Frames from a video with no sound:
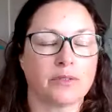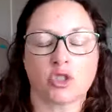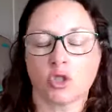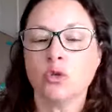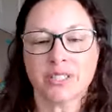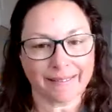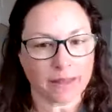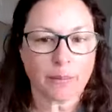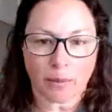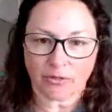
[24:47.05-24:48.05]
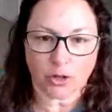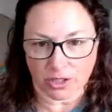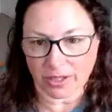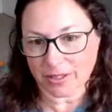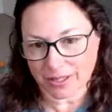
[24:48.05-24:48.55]
set them up for
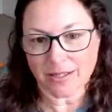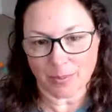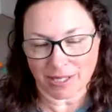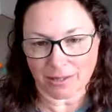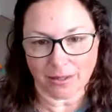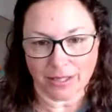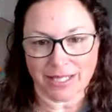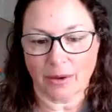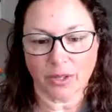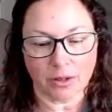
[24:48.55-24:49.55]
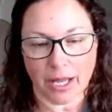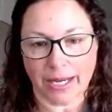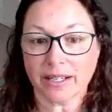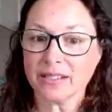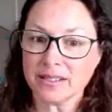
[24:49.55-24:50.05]
success basically down the
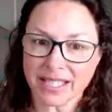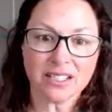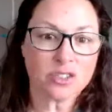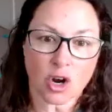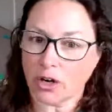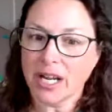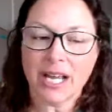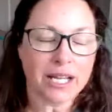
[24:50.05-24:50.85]
line, because it is hard.